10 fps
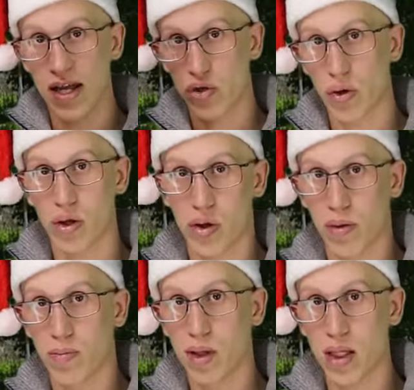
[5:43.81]
that
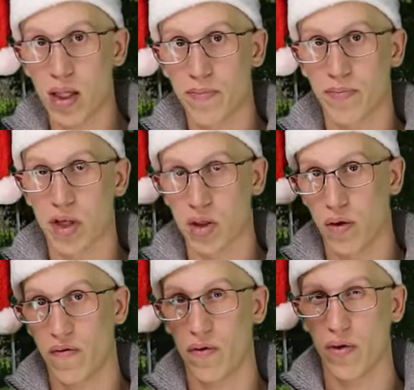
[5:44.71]
trailer completely.
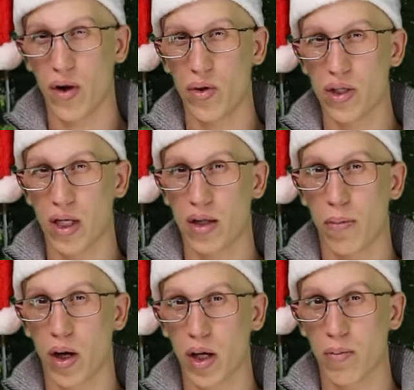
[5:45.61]
So if you notice on
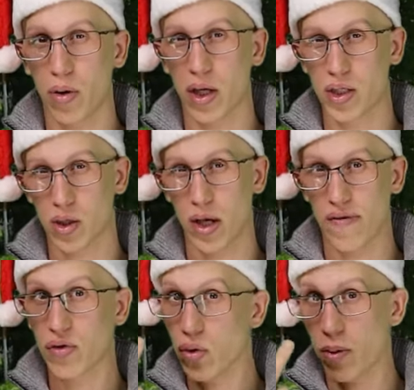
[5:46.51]
the parking brake, so
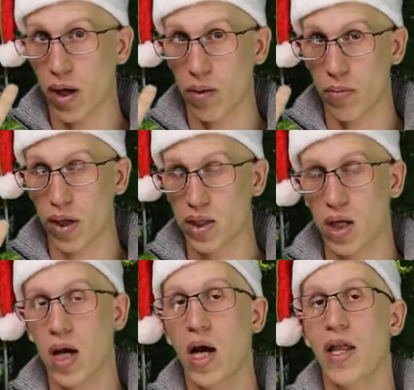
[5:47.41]
you have two parking
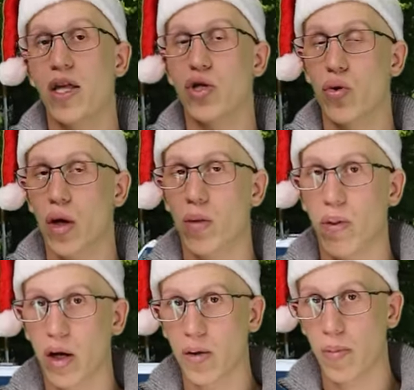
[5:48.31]
brakes, the
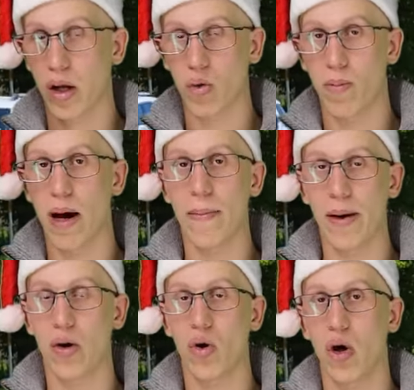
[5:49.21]
trailer parking brake will
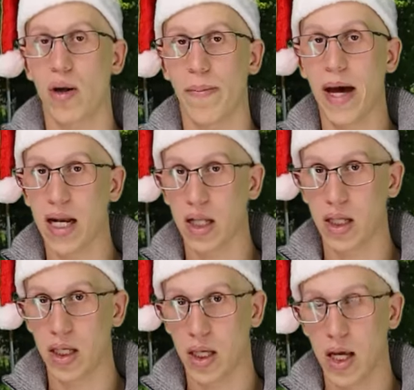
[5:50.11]
pop out
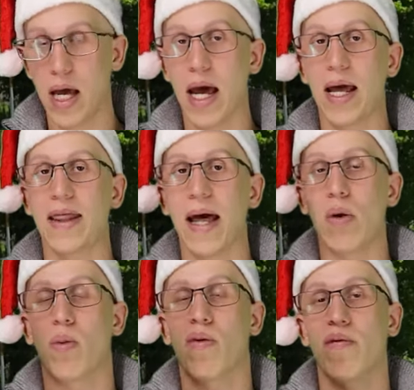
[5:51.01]
automatically, and
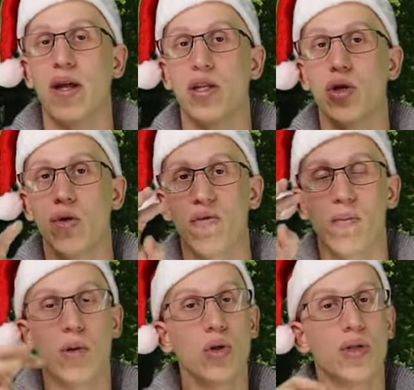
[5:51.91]
that will prevent you
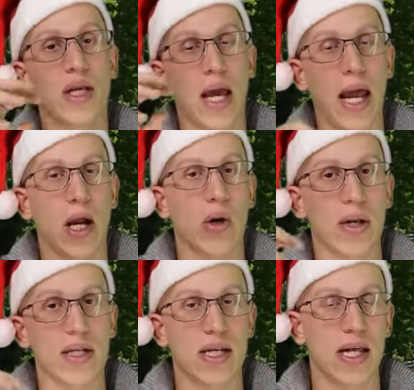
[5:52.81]
from losing
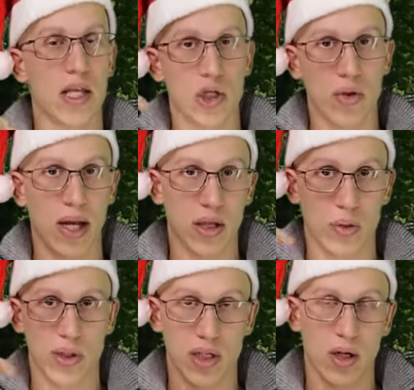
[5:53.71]
air inside the
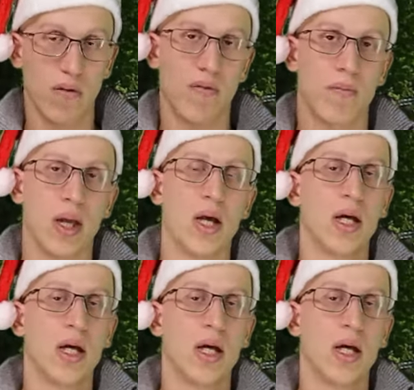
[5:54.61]
tractor itself.